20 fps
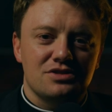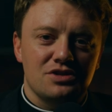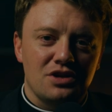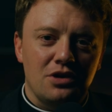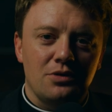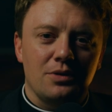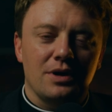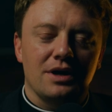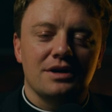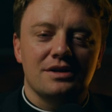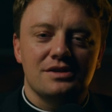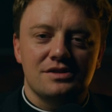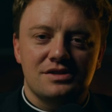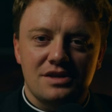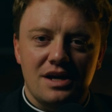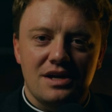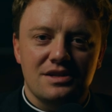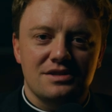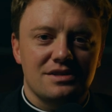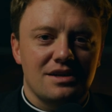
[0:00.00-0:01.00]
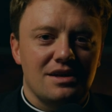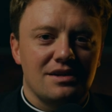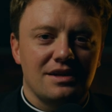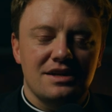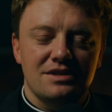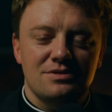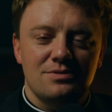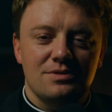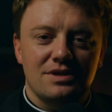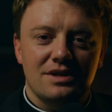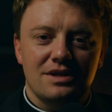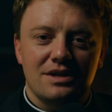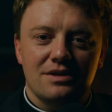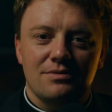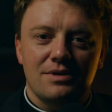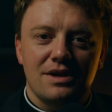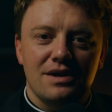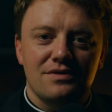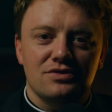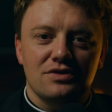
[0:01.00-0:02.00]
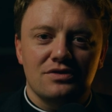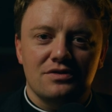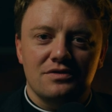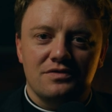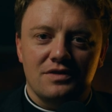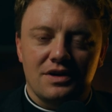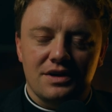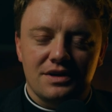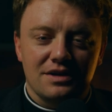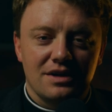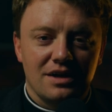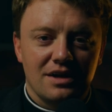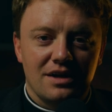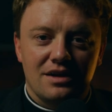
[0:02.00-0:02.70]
Noah, his sons. And guess what they did right after the flood?